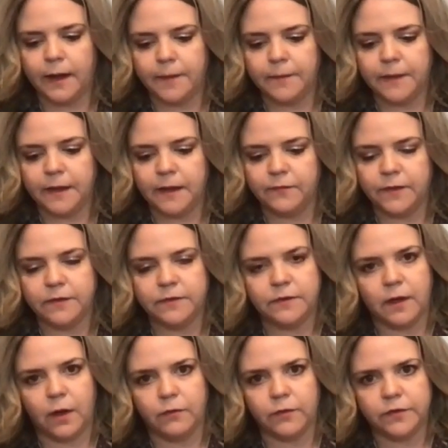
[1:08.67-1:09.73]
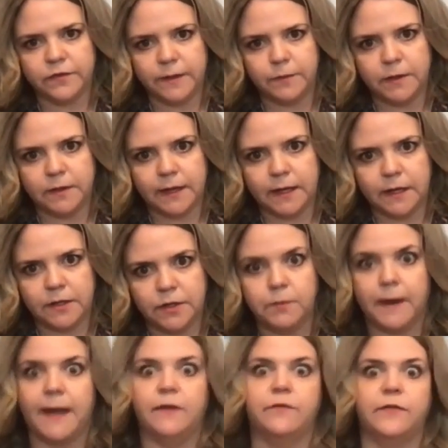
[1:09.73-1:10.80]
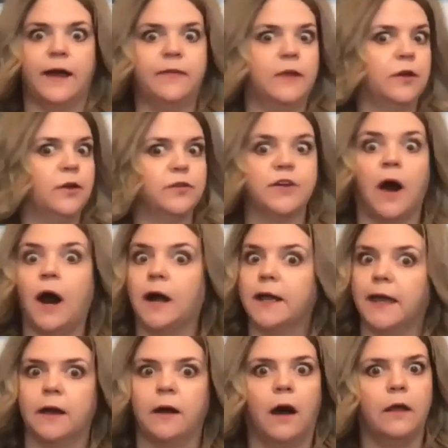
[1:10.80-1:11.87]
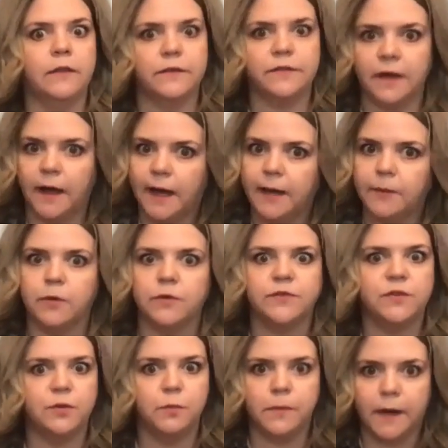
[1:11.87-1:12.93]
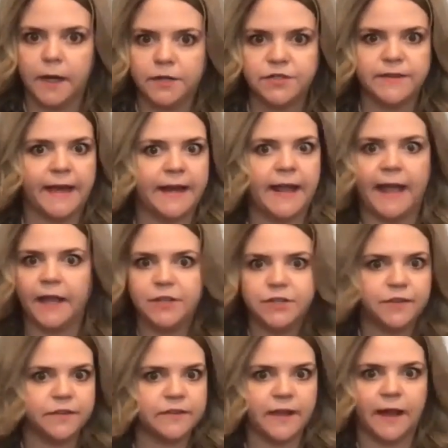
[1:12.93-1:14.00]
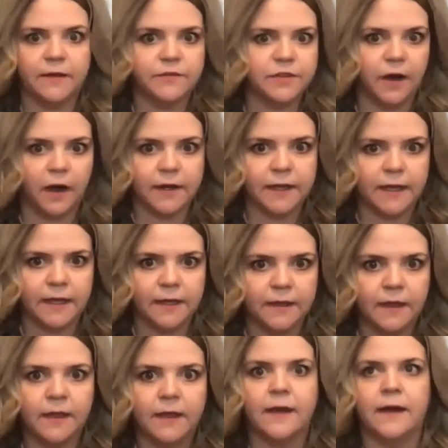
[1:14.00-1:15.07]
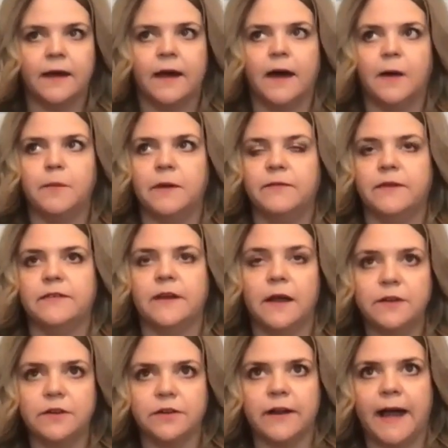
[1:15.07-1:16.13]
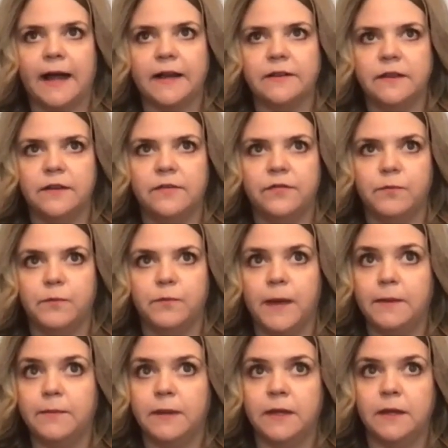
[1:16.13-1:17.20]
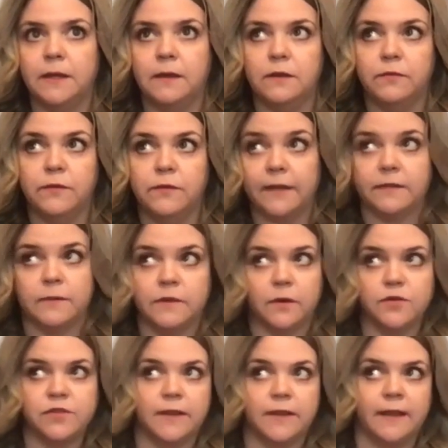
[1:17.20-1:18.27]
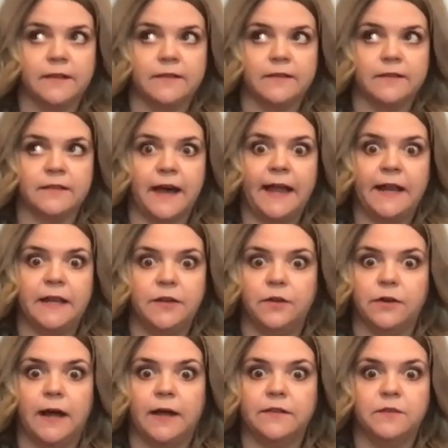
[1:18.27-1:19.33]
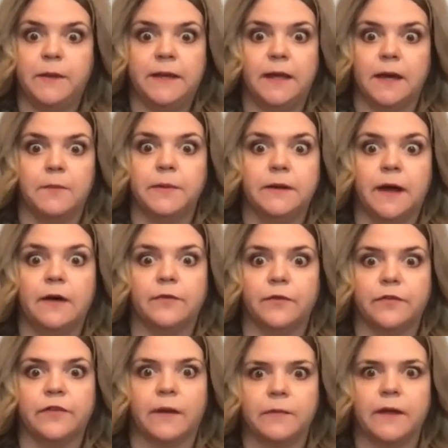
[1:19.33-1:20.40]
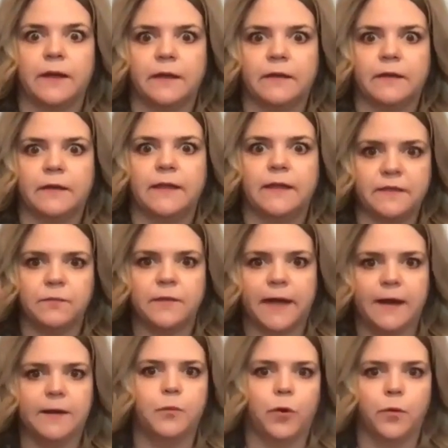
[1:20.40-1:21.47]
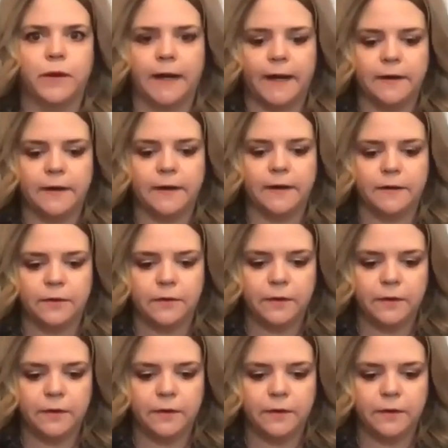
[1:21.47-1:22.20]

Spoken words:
If it's overstimulated, you might find that you're talking all the time or too much, that anxious kind of talking. If it's underactive, maybe you've got some social anxiety and you're not speaking up enough or something. That's kind of more what I do,